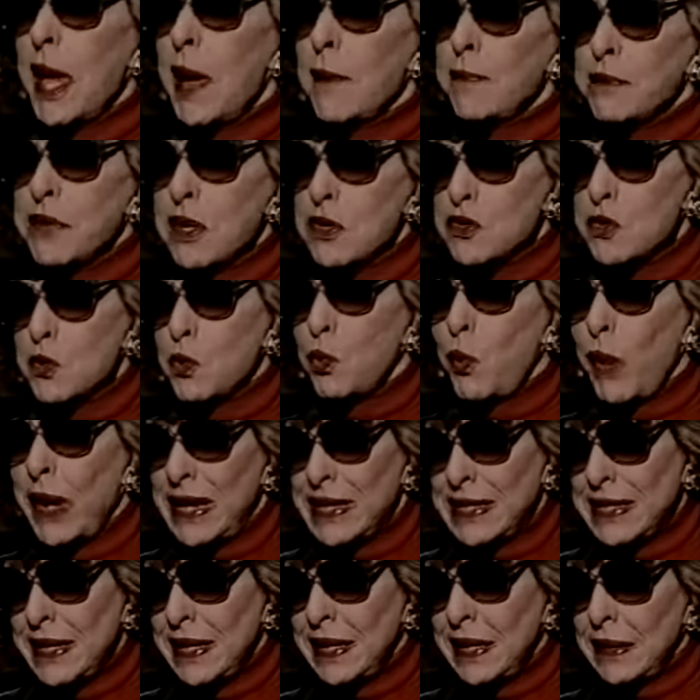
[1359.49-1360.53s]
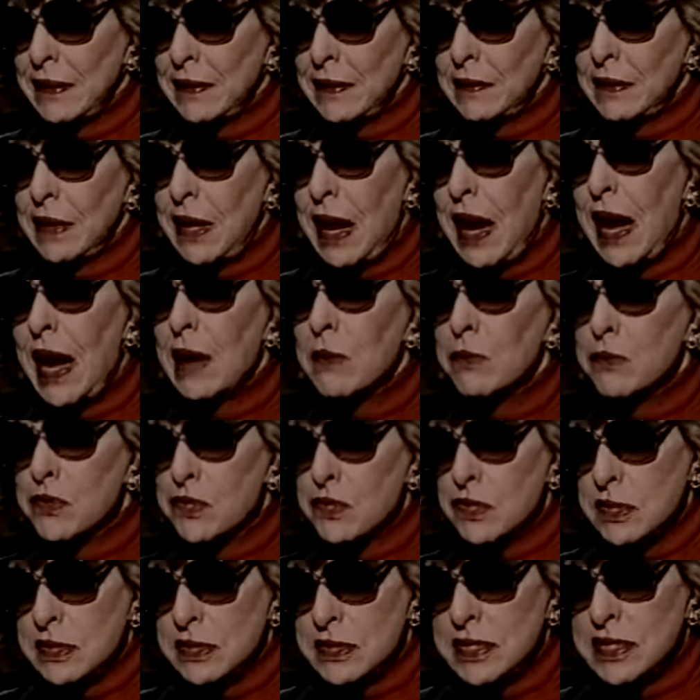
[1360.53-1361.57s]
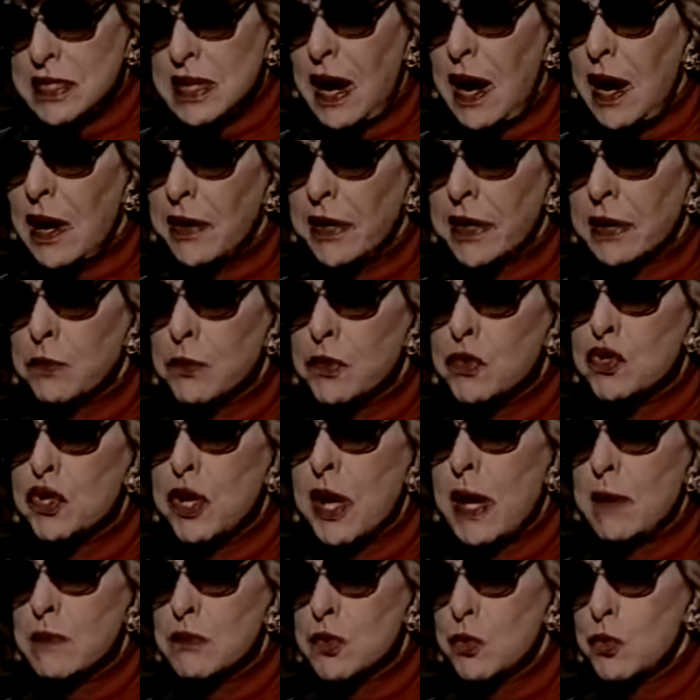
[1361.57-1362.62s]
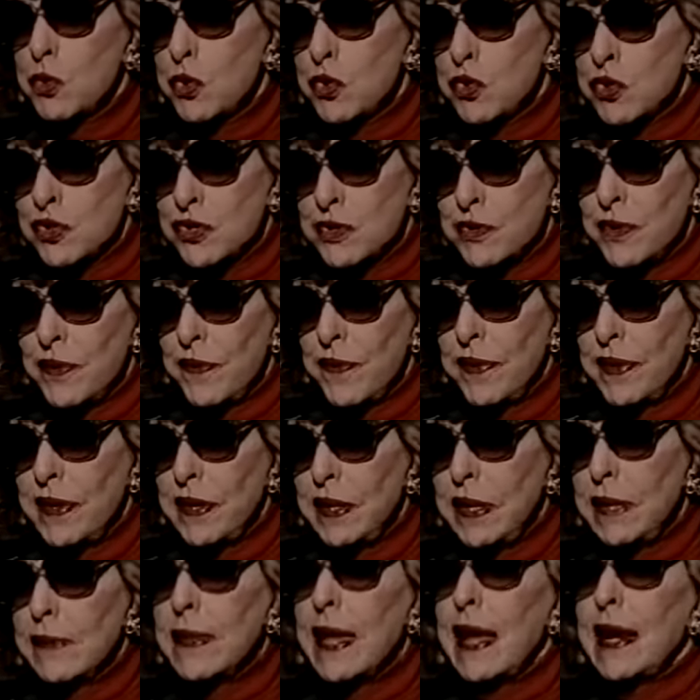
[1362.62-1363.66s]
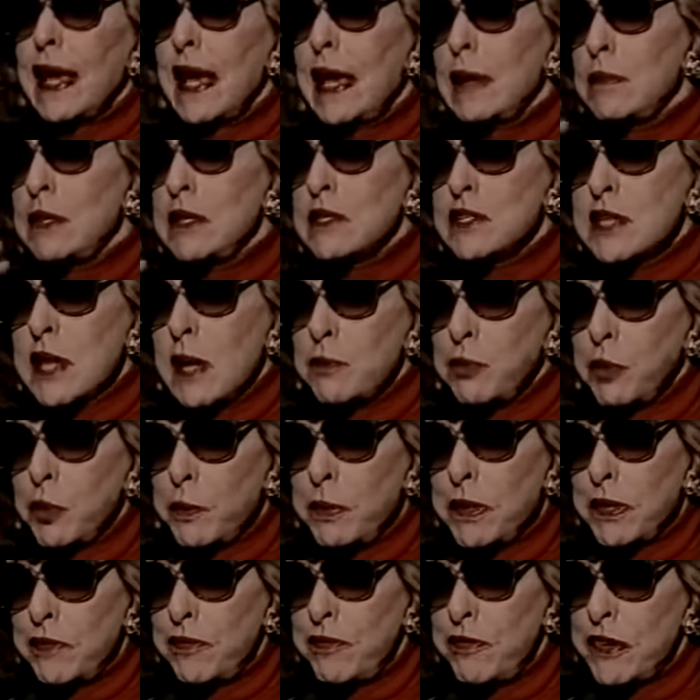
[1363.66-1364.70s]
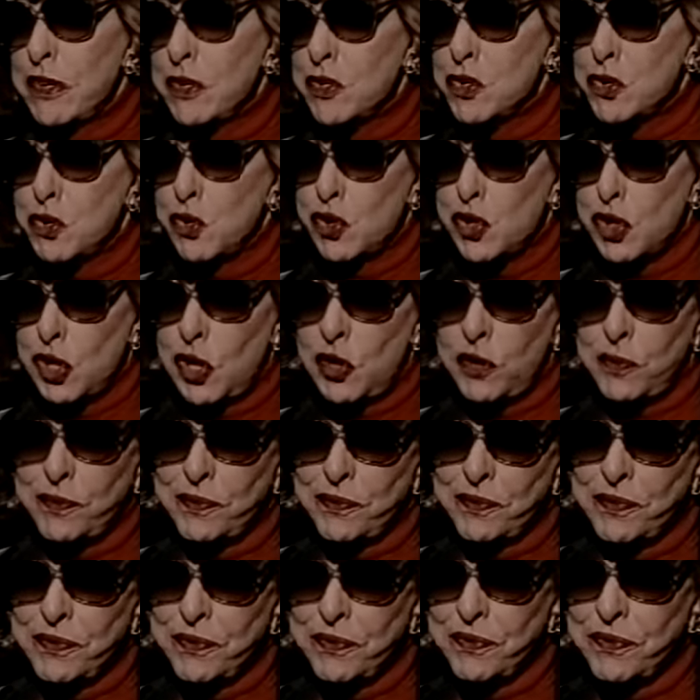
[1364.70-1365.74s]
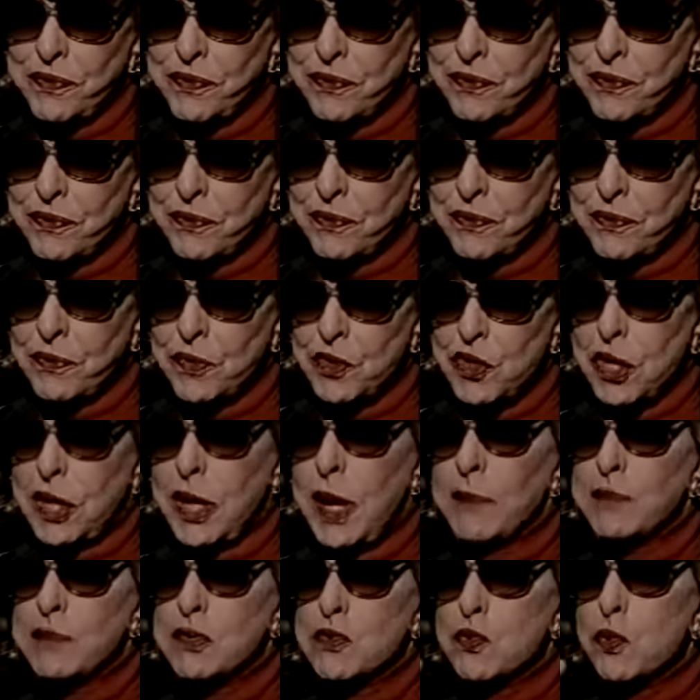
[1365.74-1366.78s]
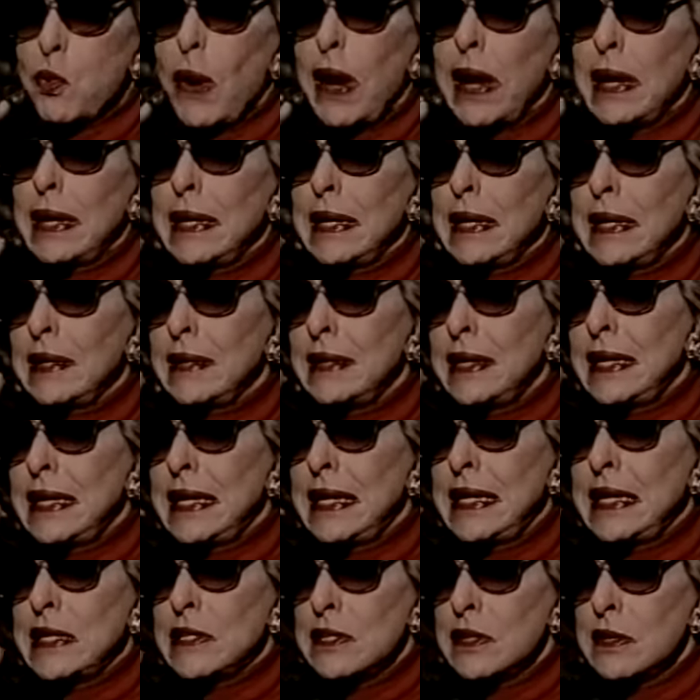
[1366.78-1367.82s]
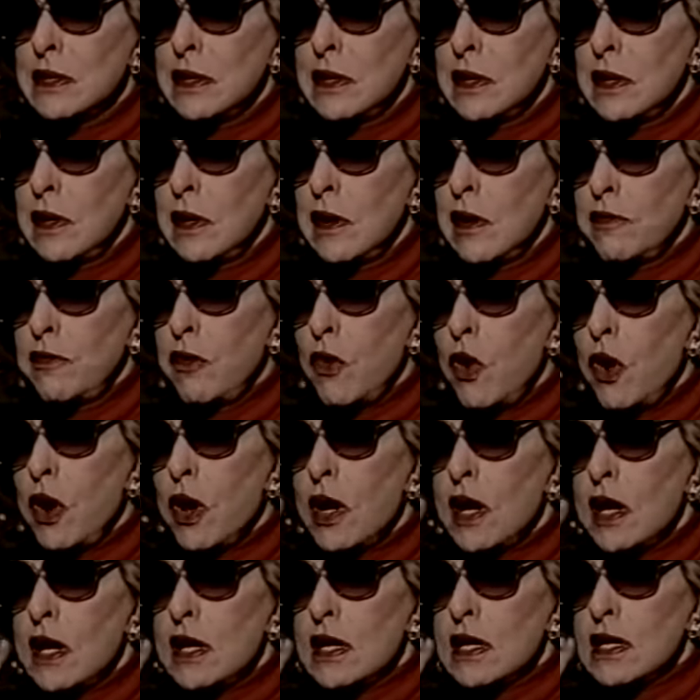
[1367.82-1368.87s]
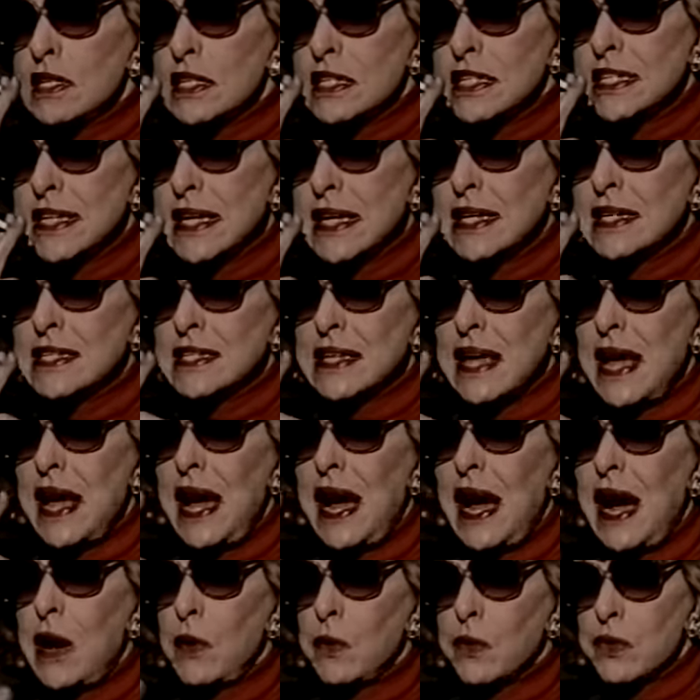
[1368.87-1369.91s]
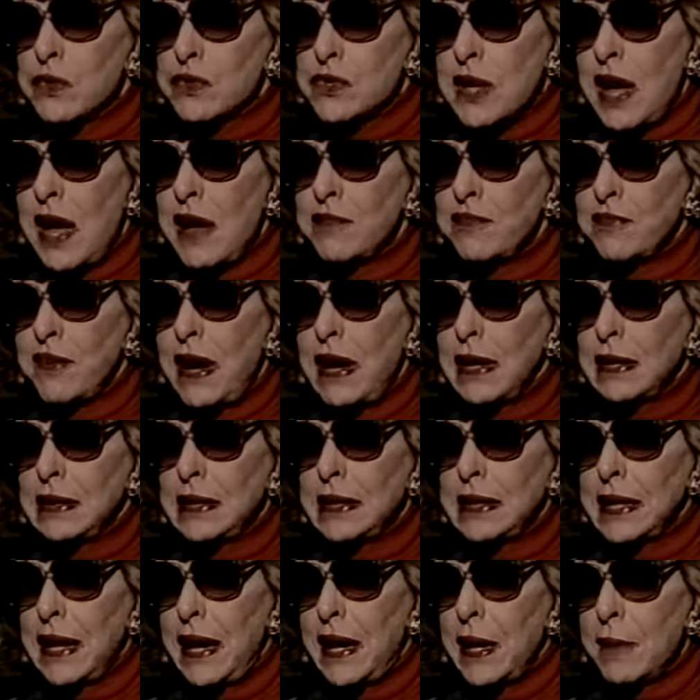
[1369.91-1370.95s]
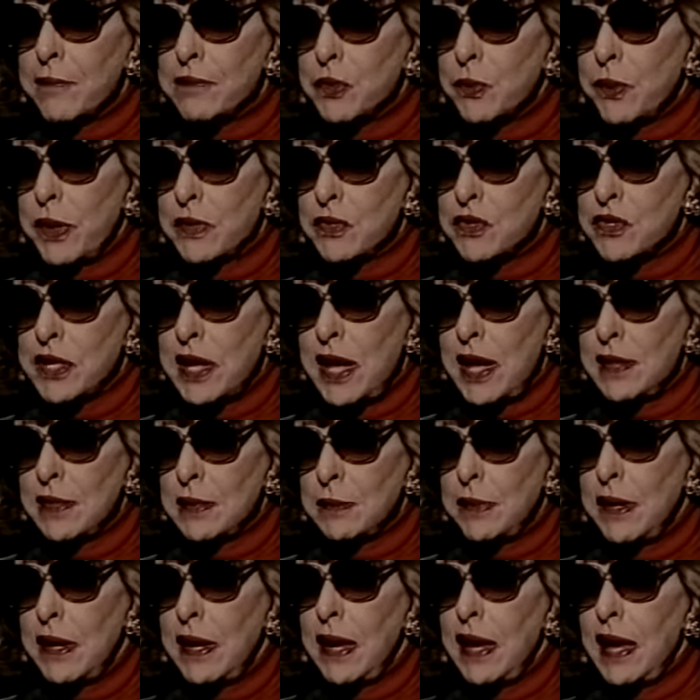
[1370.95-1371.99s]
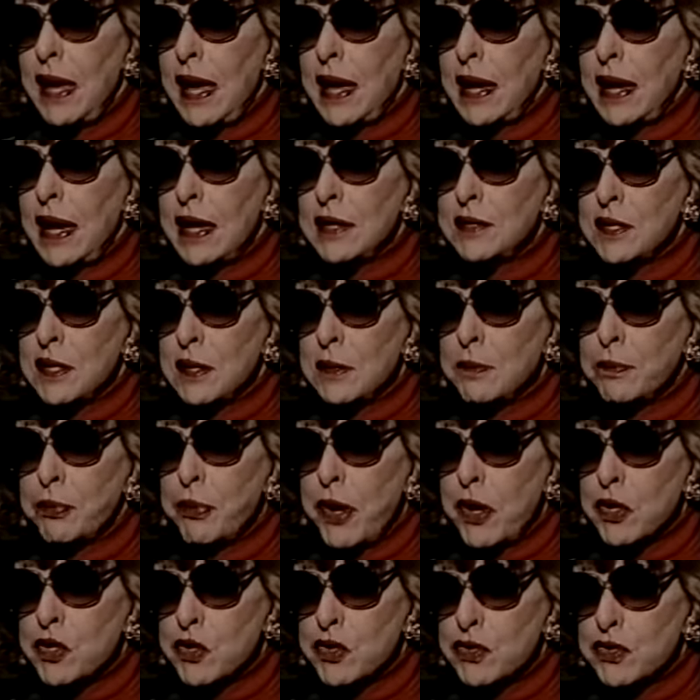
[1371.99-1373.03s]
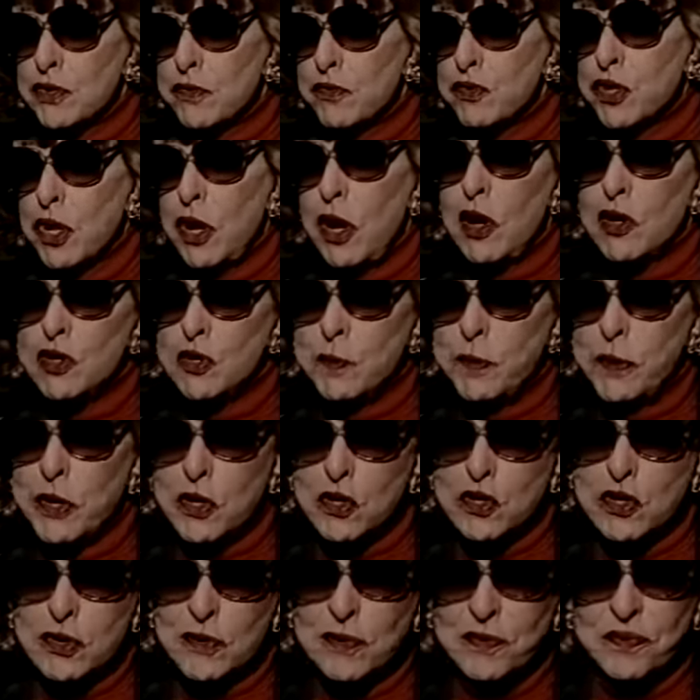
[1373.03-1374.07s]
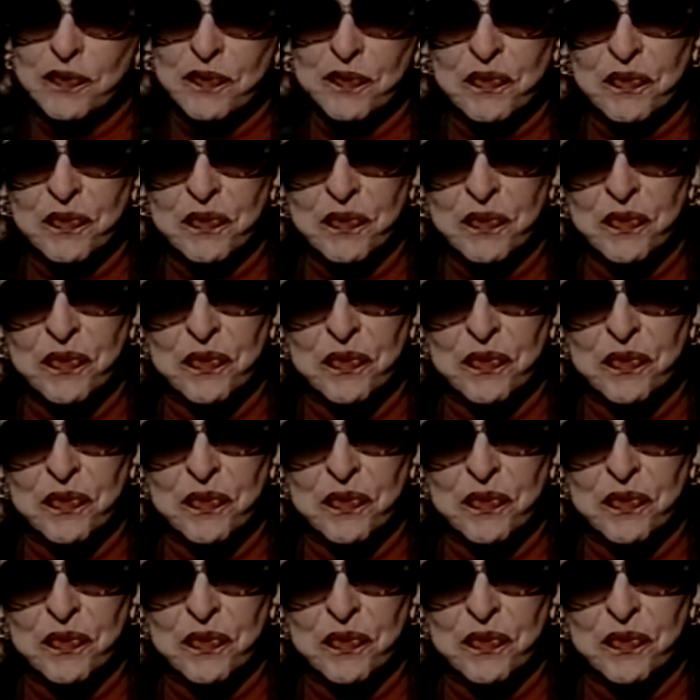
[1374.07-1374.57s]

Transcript: She kept us waiting. I was starring with James Woods. Right. In that Aimee Semple McPherson show. Right. She kept us waiting in the heat for Six hours. I finally got up to entertain them, and I did impressions of Charles Pierce.